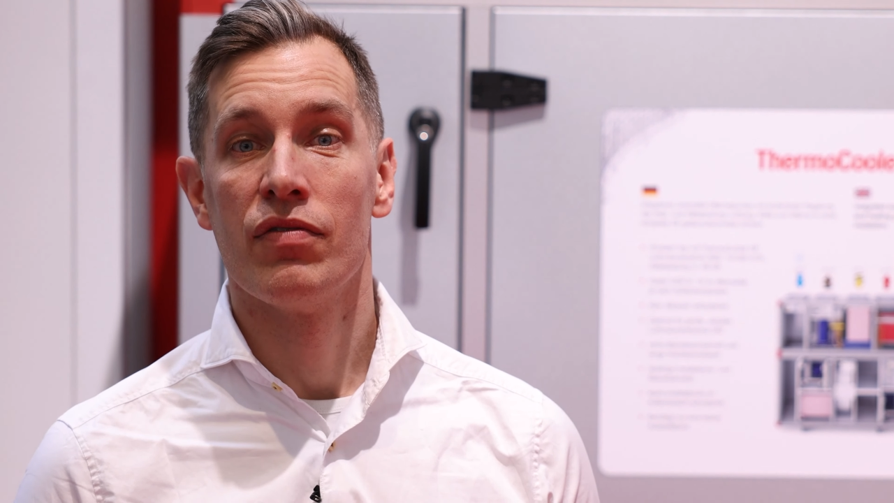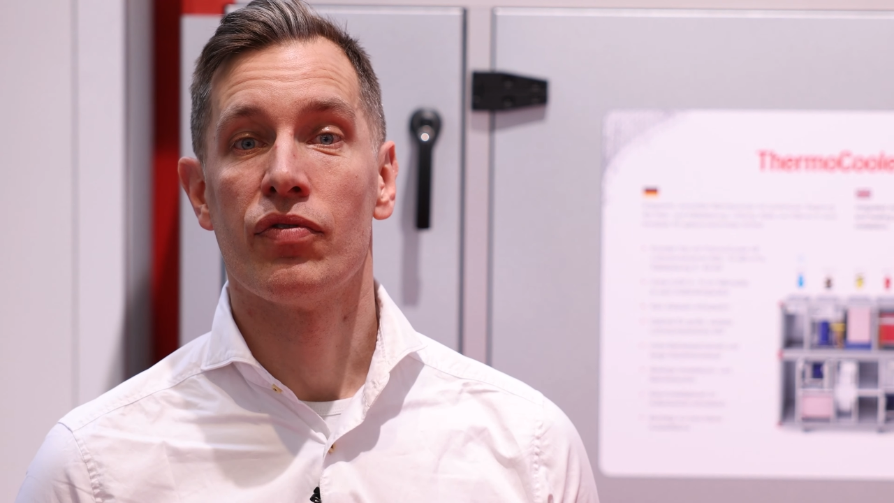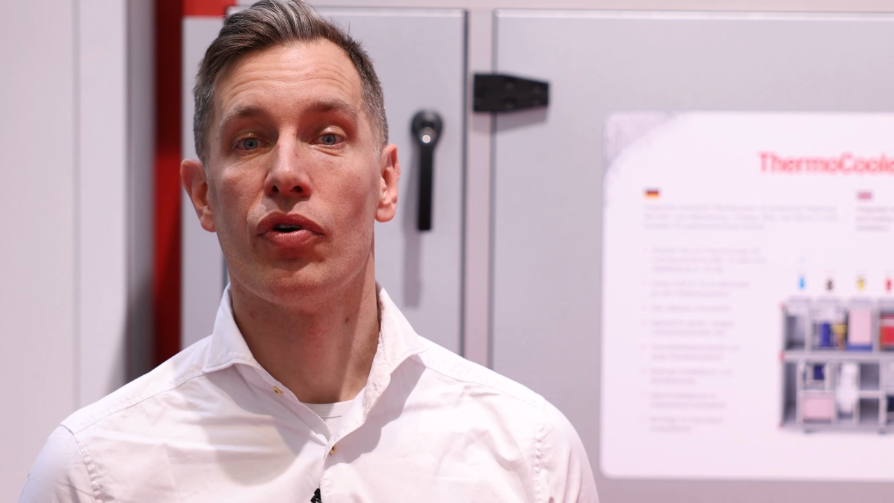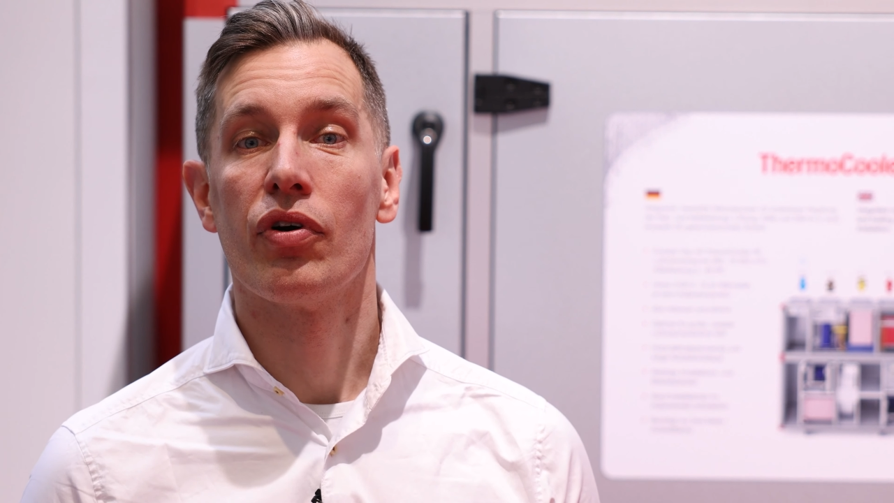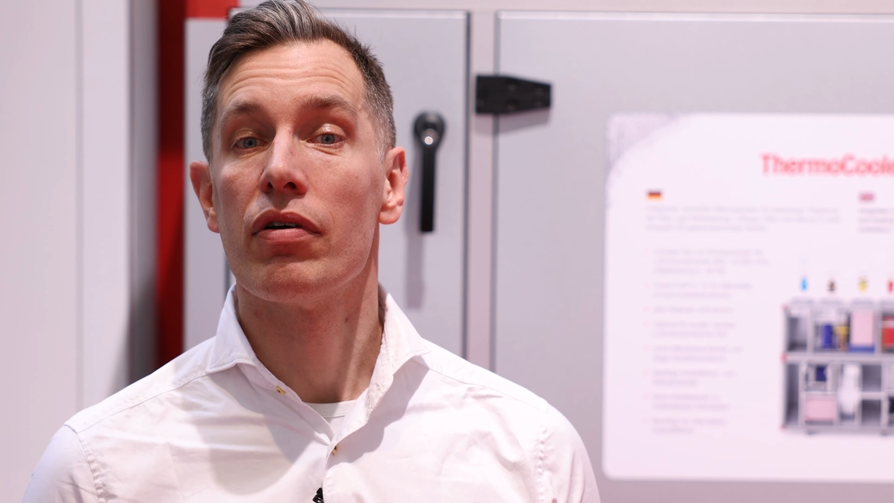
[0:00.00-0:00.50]

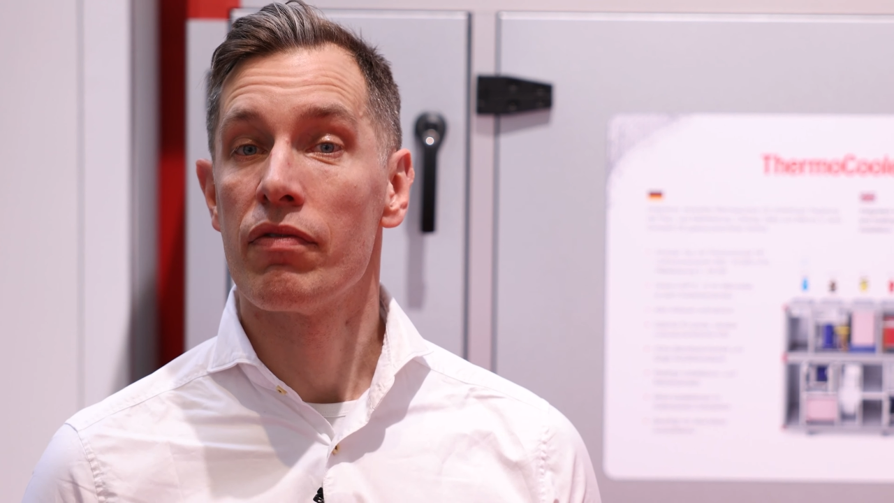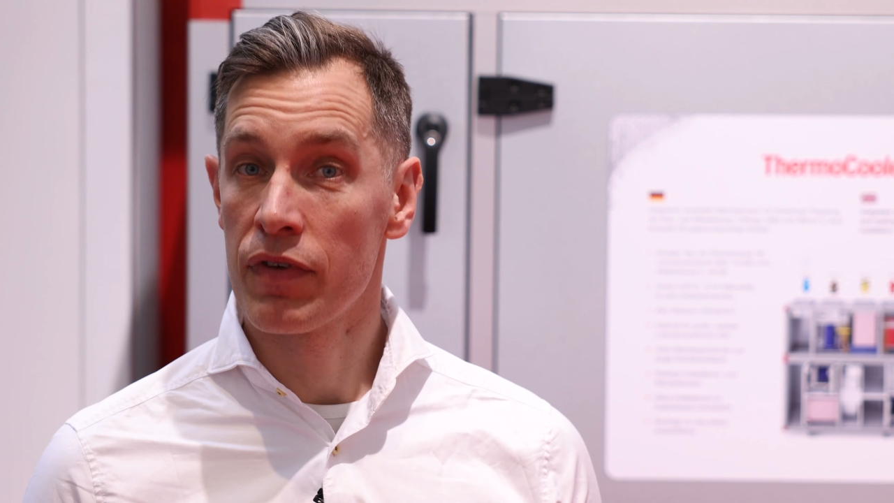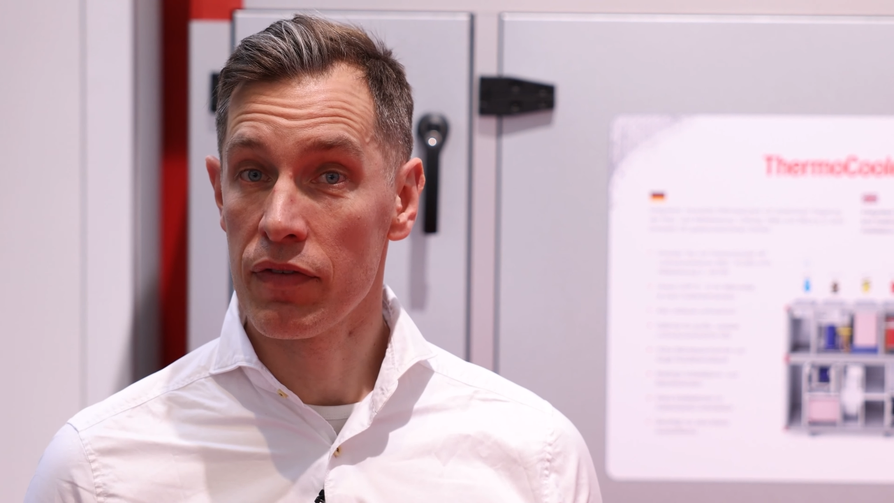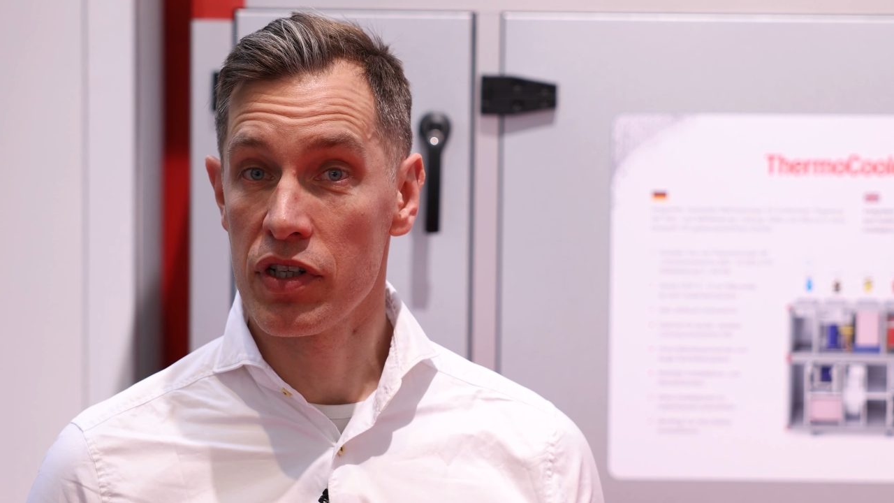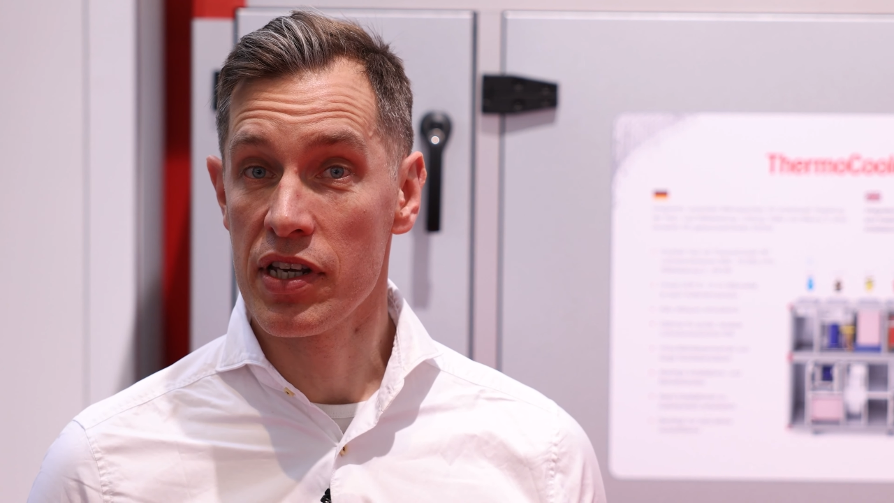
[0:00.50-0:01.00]
for
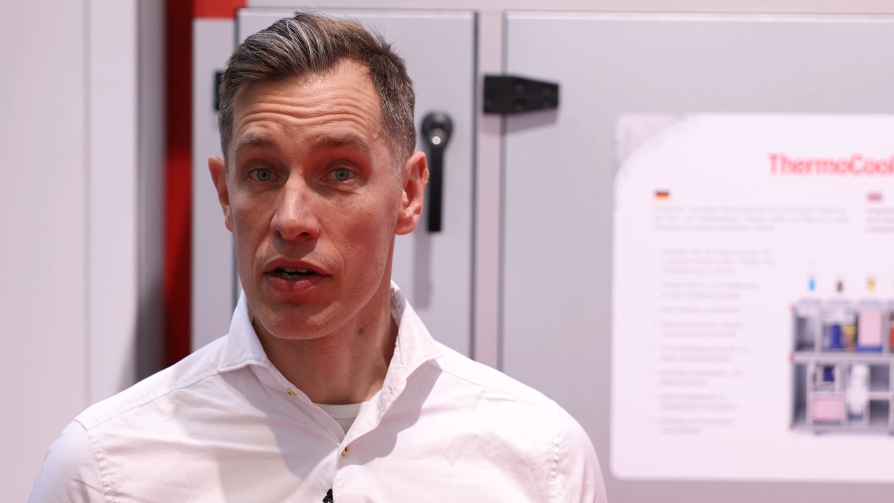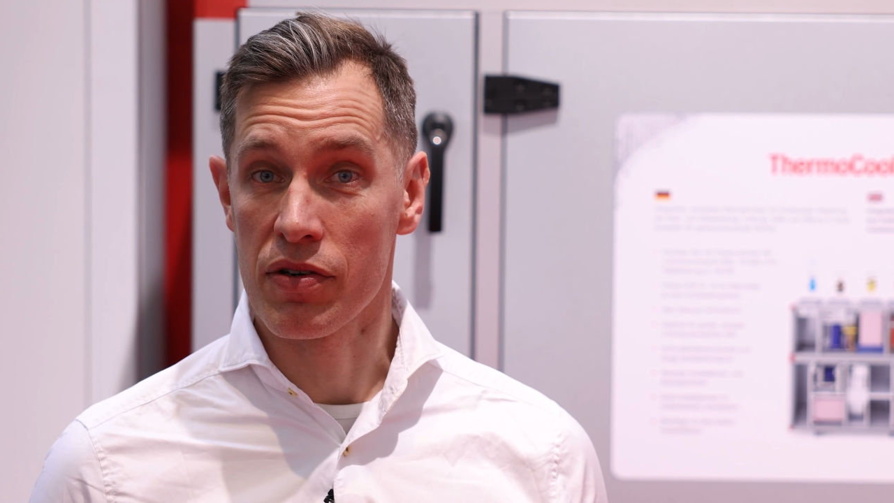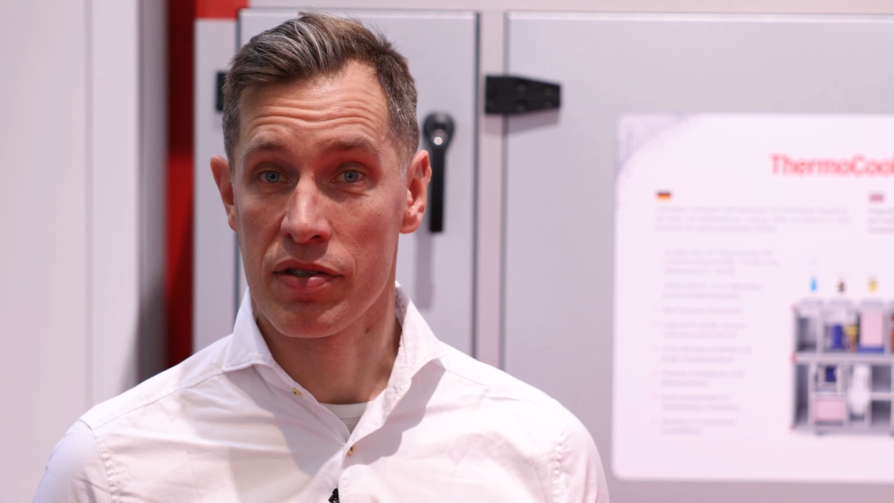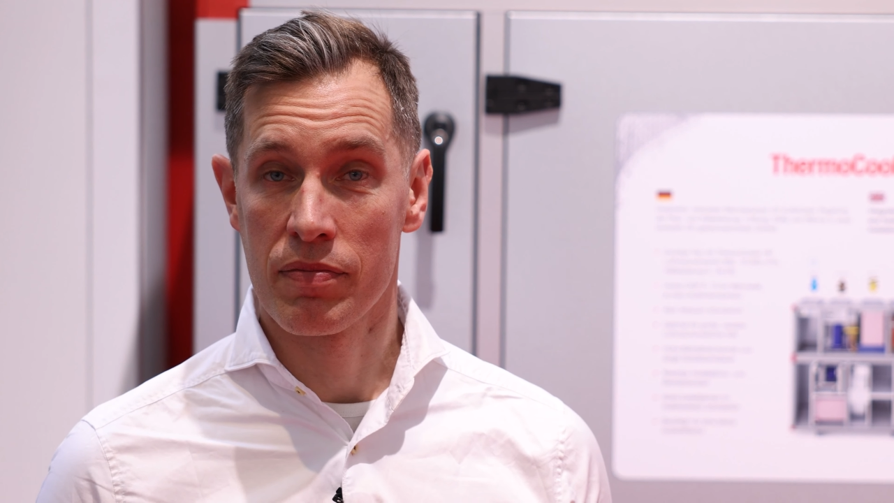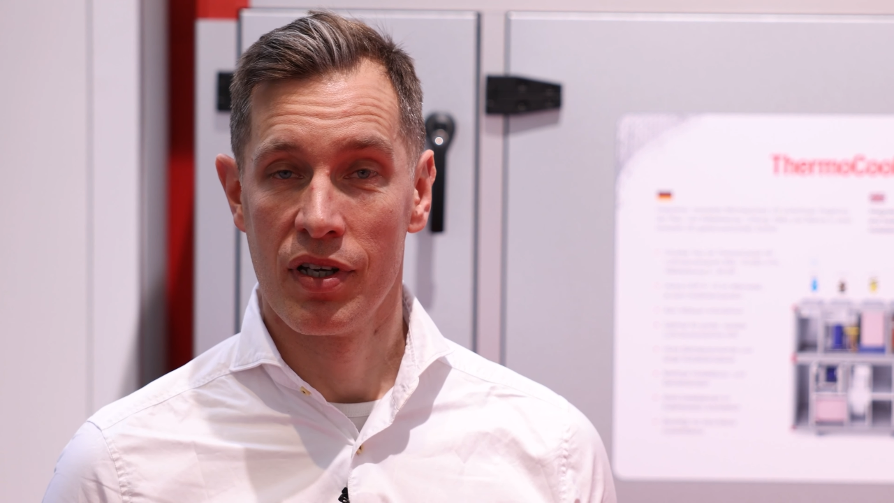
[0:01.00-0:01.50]
50
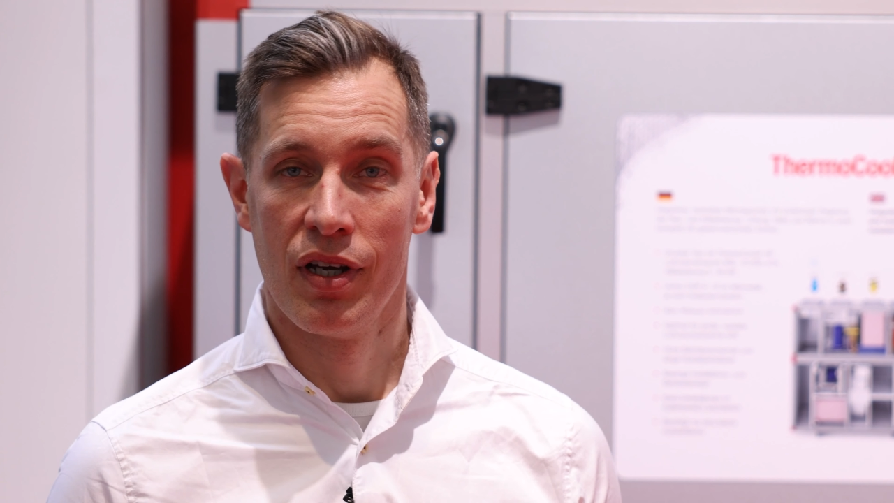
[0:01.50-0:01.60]
years,